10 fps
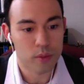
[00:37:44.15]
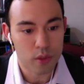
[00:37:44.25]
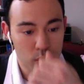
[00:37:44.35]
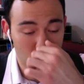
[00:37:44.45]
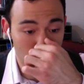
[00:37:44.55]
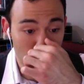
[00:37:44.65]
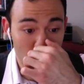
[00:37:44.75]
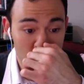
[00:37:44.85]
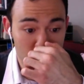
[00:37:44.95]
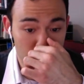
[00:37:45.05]
So you want to
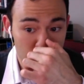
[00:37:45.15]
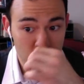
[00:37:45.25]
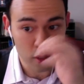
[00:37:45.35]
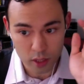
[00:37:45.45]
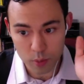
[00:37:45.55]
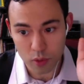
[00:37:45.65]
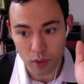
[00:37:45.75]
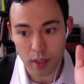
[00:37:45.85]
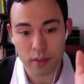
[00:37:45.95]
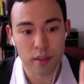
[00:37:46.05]
avoid
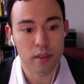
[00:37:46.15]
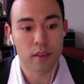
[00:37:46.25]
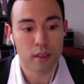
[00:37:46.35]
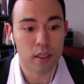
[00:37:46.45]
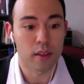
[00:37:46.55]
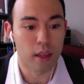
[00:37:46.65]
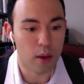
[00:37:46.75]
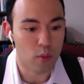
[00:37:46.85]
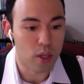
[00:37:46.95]
conceptualizing it that way.